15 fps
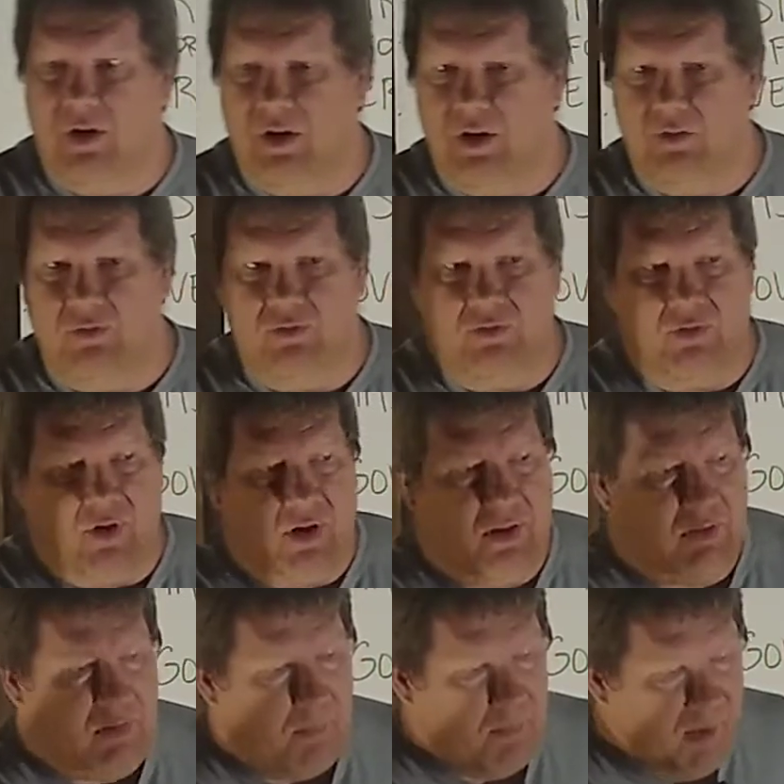of
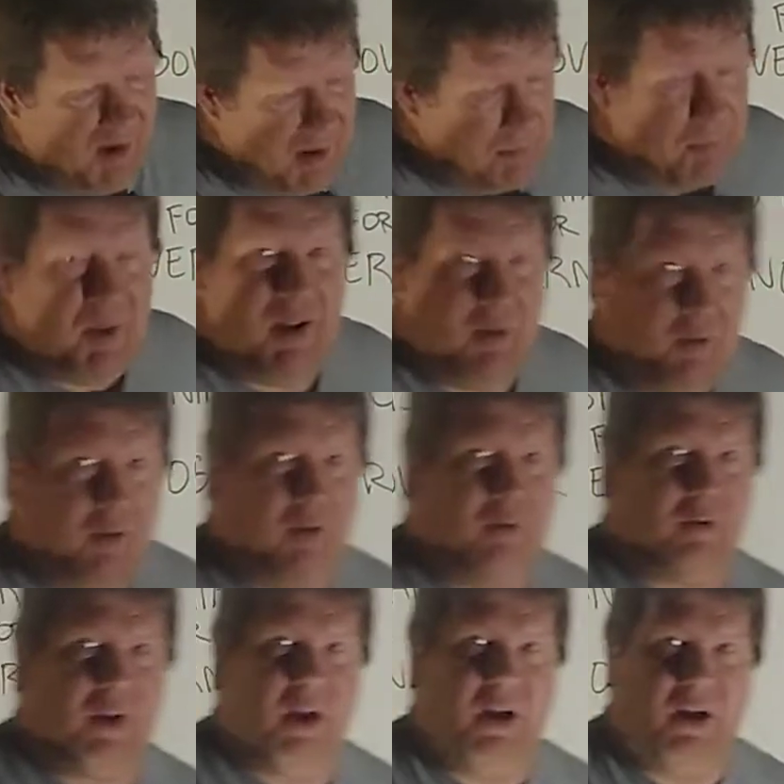the
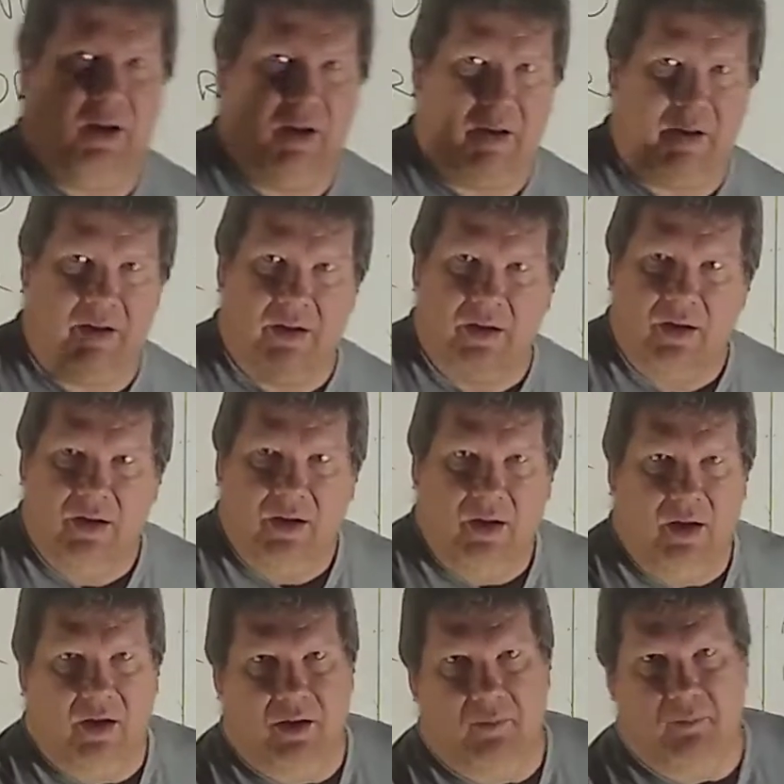MyPillow
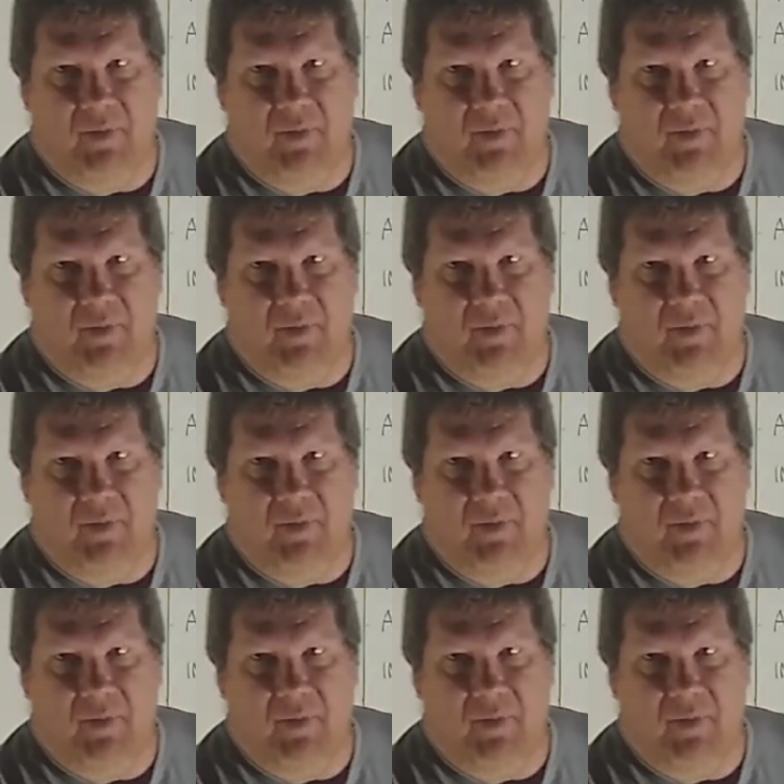guy,